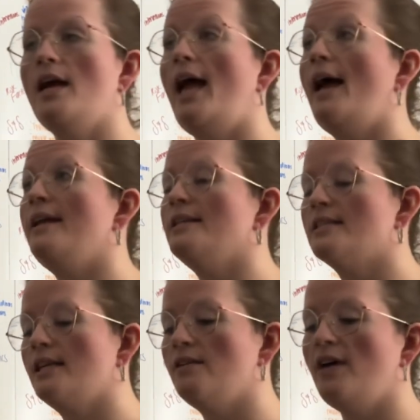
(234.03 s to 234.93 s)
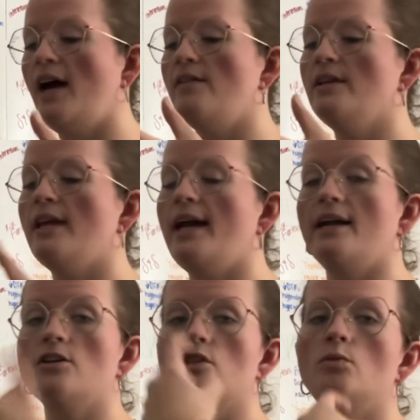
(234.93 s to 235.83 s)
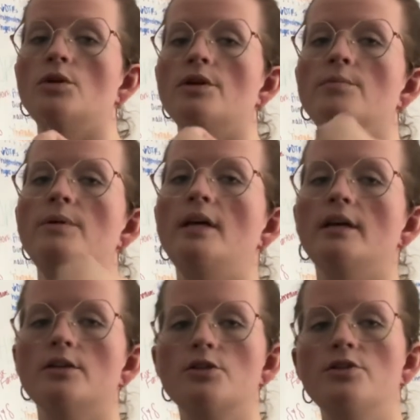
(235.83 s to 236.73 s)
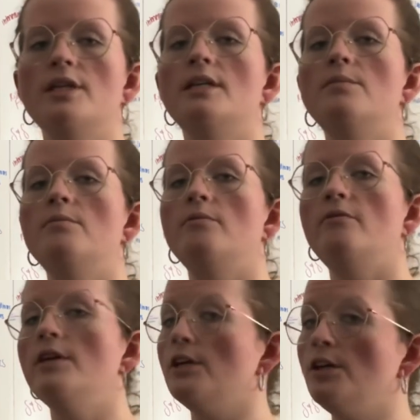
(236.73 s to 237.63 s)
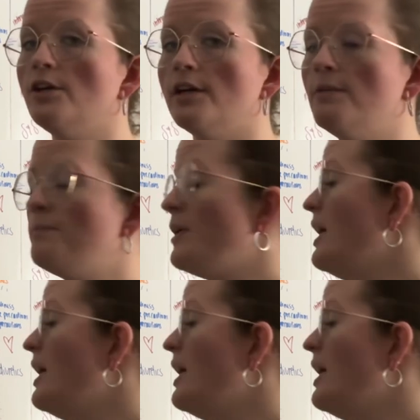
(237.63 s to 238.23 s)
And instead of having that extra water being excreted via urine,